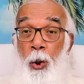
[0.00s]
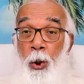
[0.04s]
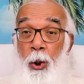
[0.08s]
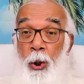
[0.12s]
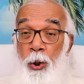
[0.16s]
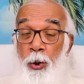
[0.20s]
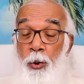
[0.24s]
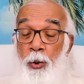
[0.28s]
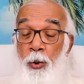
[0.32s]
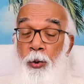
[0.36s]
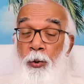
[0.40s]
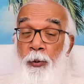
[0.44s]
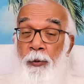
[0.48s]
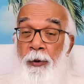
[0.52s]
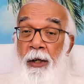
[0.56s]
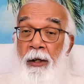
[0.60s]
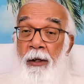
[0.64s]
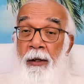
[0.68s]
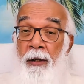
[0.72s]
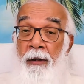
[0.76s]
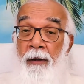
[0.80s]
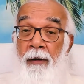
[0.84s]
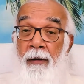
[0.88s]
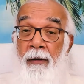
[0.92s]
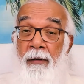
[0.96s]
You
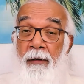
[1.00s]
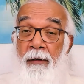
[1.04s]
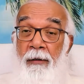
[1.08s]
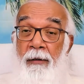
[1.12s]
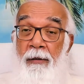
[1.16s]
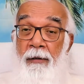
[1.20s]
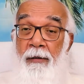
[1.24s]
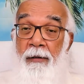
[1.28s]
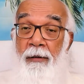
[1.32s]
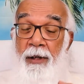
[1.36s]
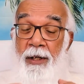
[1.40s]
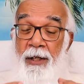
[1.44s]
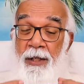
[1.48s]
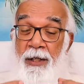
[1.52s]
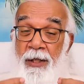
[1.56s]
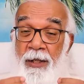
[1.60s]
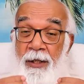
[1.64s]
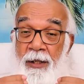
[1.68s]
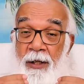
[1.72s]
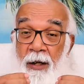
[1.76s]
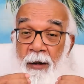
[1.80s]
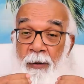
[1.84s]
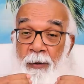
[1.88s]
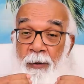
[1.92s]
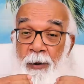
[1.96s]
will
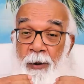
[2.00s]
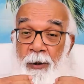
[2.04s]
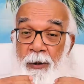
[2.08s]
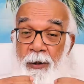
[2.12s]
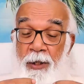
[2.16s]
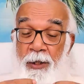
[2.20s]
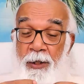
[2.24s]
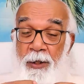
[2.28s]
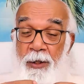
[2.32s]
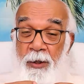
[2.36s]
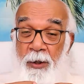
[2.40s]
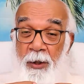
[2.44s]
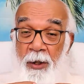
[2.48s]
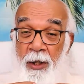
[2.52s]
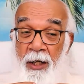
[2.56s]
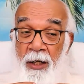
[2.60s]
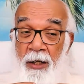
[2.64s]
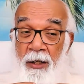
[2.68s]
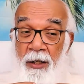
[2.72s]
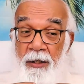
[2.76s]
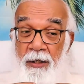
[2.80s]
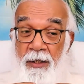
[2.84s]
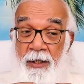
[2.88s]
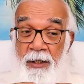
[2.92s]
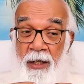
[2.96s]
discover this
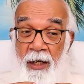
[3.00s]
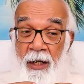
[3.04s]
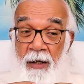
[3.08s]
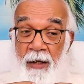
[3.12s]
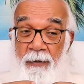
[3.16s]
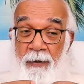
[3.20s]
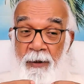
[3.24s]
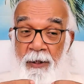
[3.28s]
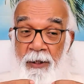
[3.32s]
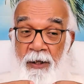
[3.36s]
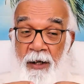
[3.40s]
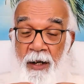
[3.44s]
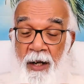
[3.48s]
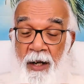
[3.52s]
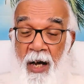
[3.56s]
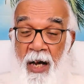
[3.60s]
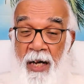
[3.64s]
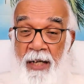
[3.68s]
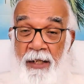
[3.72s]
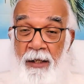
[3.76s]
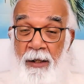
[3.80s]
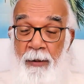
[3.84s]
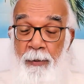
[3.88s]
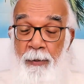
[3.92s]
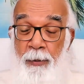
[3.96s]
real self is
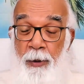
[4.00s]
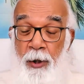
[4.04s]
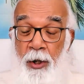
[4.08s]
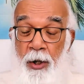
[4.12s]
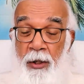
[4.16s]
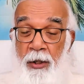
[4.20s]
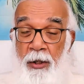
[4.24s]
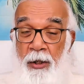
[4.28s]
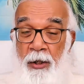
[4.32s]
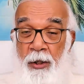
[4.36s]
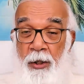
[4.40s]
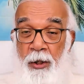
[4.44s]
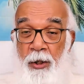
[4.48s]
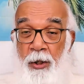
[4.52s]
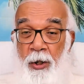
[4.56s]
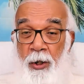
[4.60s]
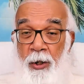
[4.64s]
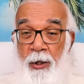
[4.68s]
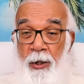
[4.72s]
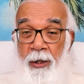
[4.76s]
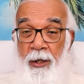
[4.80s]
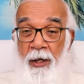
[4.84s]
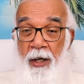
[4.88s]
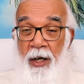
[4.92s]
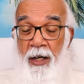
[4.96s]
neither born
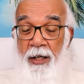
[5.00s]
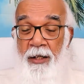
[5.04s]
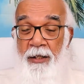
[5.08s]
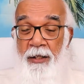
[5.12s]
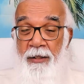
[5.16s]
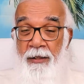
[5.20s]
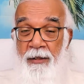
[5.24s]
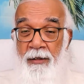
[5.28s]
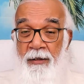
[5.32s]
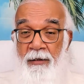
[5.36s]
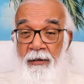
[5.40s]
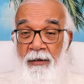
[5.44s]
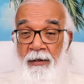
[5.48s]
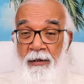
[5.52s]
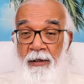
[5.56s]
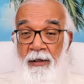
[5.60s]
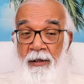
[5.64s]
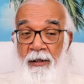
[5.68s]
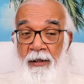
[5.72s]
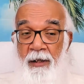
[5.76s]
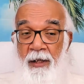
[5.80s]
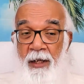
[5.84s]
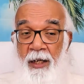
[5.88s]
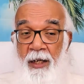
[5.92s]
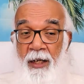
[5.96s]
nor dies.
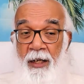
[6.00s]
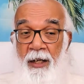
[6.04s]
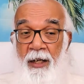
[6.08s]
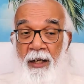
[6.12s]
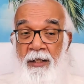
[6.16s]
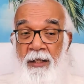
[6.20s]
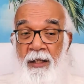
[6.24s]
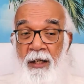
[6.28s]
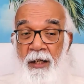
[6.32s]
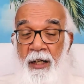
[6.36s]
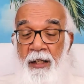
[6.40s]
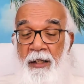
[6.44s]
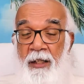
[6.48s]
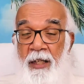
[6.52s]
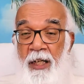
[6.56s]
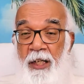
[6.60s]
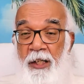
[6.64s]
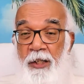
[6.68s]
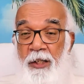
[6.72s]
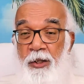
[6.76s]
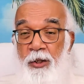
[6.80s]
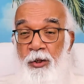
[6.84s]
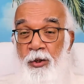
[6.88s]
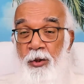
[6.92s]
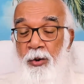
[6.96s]
It has
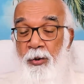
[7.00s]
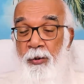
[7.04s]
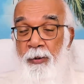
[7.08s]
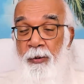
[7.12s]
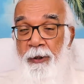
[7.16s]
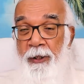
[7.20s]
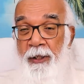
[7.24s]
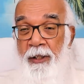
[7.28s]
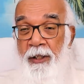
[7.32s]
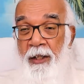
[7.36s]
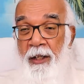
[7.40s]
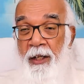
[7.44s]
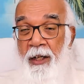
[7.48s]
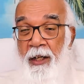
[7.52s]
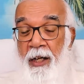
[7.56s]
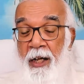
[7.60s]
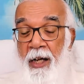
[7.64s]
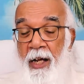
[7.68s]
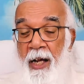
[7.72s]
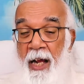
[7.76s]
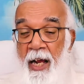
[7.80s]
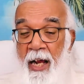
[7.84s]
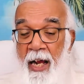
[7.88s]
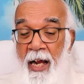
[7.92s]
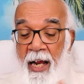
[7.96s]
nothing to do with
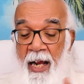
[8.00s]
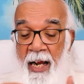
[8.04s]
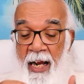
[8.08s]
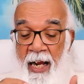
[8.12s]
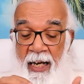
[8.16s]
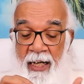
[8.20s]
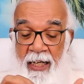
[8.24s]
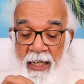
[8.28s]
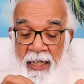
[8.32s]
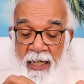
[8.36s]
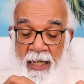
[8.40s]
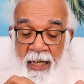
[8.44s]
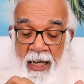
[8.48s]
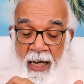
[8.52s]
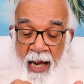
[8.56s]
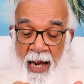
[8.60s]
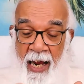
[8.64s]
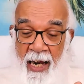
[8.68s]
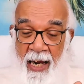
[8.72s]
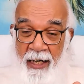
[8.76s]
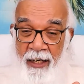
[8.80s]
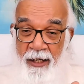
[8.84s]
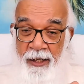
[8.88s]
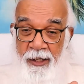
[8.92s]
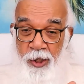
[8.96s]
any
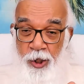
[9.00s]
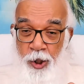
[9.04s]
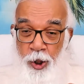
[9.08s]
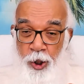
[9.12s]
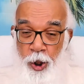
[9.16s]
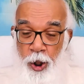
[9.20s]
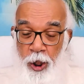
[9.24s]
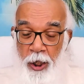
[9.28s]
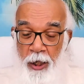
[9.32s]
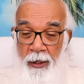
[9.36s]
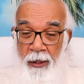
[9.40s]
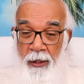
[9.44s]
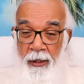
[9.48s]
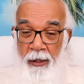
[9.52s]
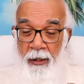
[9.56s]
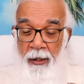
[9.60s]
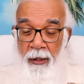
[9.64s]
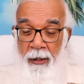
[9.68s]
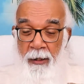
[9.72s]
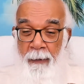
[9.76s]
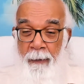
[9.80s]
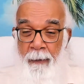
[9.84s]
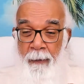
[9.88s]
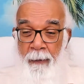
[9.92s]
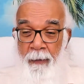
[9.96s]

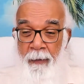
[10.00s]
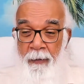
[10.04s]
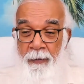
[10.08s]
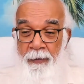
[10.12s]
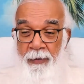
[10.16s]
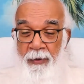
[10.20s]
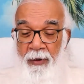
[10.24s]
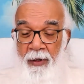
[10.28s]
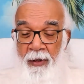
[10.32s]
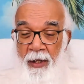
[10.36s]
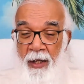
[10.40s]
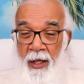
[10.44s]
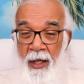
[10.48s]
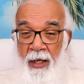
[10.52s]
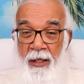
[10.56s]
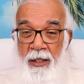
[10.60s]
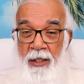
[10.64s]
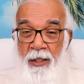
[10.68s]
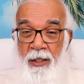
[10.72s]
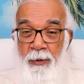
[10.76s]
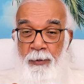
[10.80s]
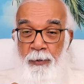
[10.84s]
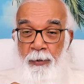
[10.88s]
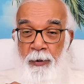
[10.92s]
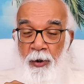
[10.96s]
action that
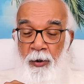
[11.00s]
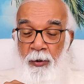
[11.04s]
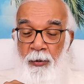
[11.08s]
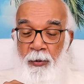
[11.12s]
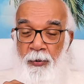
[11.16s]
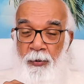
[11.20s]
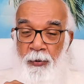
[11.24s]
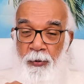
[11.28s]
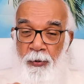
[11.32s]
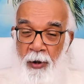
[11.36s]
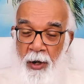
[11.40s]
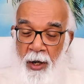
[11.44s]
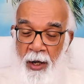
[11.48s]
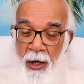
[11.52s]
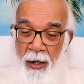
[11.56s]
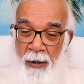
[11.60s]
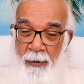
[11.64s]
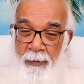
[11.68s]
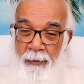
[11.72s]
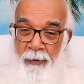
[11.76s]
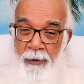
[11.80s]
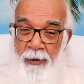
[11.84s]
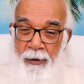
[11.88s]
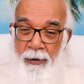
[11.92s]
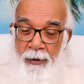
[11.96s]
is
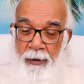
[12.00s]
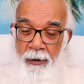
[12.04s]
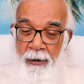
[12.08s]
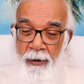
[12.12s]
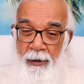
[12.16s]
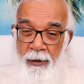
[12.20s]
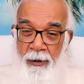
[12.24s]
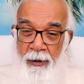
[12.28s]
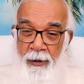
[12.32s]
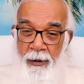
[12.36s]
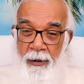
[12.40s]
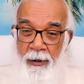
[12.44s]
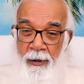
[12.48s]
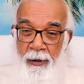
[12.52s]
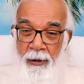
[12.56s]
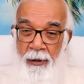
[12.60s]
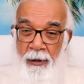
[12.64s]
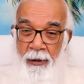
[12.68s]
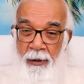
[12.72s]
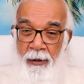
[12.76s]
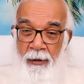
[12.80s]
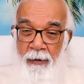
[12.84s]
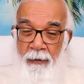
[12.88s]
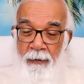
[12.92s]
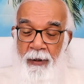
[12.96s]
performed
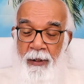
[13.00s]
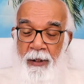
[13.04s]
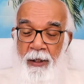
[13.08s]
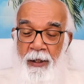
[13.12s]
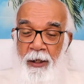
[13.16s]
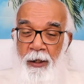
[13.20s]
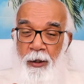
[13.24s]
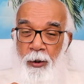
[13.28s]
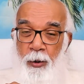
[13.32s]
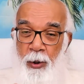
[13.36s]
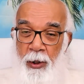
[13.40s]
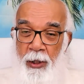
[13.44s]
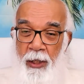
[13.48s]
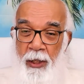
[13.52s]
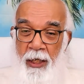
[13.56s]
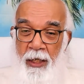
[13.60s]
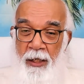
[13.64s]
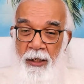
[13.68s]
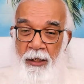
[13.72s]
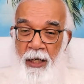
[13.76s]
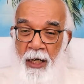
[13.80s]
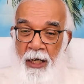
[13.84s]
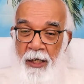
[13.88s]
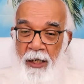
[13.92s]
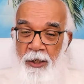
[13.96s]
with a good
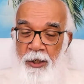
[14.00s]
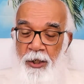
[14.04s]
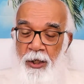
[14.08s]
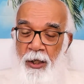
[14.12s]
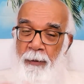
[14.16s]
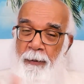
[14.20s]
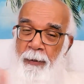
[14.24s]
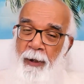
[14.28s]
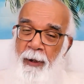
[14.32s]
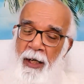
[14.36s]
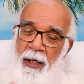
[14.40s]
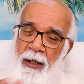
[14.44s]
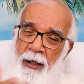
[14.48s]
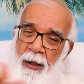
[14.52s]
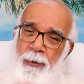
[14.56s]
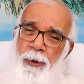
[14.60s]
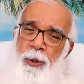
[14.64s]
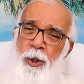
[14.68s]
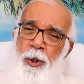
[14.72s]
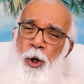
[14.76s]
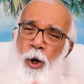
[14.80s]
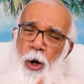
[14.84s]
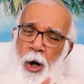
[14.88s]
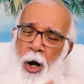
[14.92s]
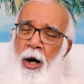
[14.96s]
intention
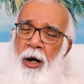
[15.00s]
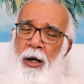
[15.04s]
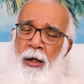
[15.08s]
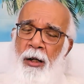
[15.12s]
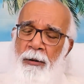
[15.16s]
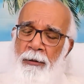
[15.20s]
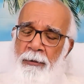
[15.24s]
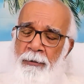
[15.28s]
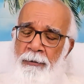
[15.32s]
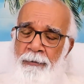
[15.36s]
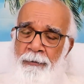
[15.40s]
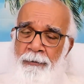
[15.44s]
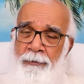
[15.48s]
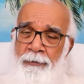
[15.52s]
becomes wrong.